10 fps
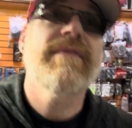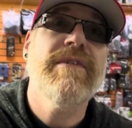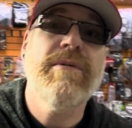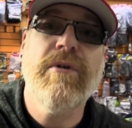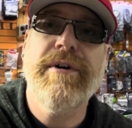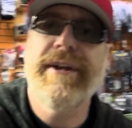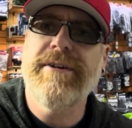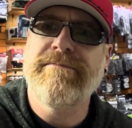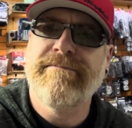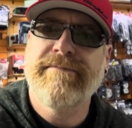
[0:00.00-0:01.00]
Good
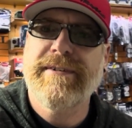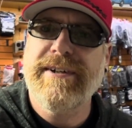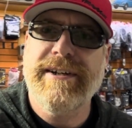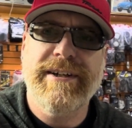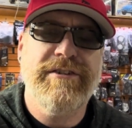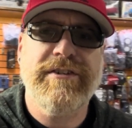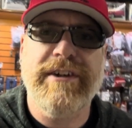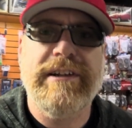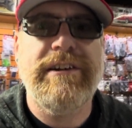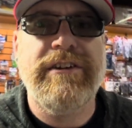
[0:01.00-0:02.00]
morning. I just
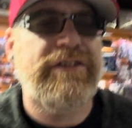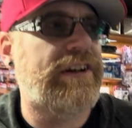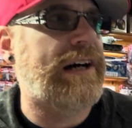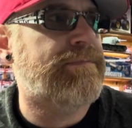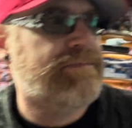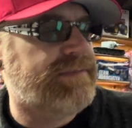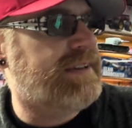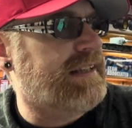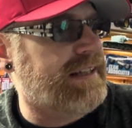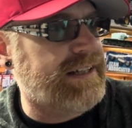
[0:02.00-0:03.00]
got into the shop,
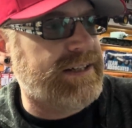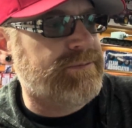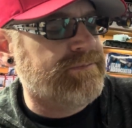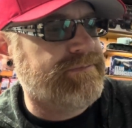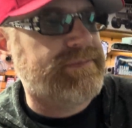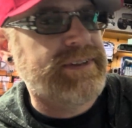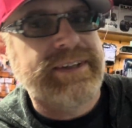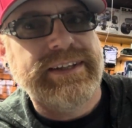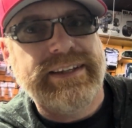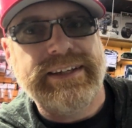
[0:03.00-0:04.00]
10 a.m.,
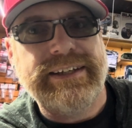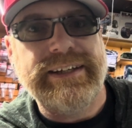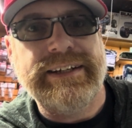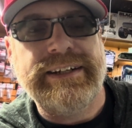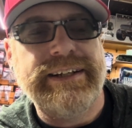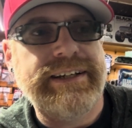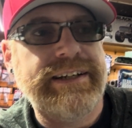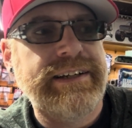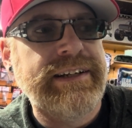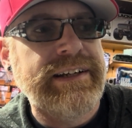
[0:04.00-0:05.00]
thinking
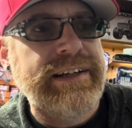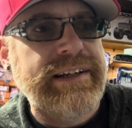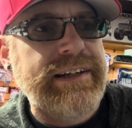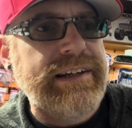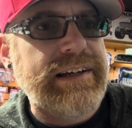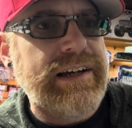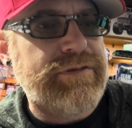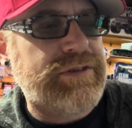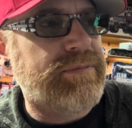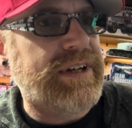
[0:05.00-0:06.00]

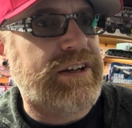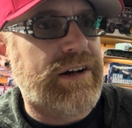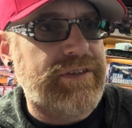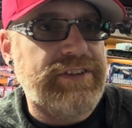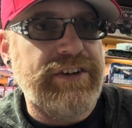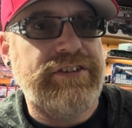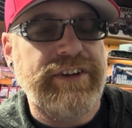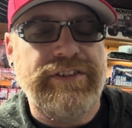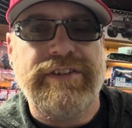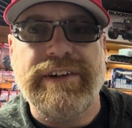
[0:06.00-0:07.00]
after my conversation
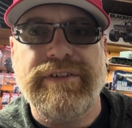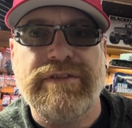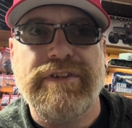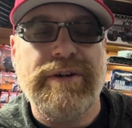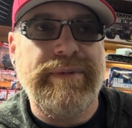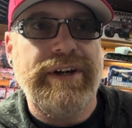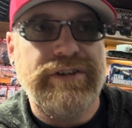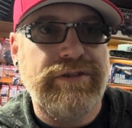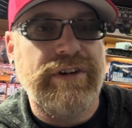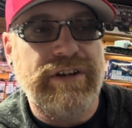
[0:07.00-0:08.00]
yesterday with a friend of
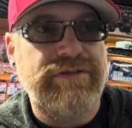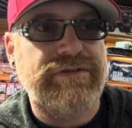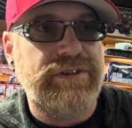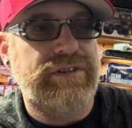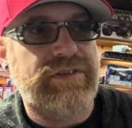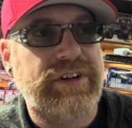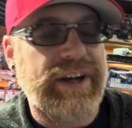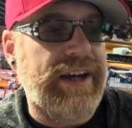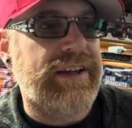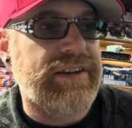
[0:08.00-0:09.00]
mine, Griff, over
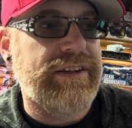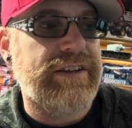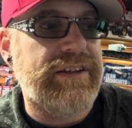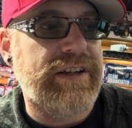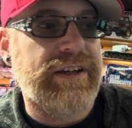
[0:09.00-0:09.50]
at the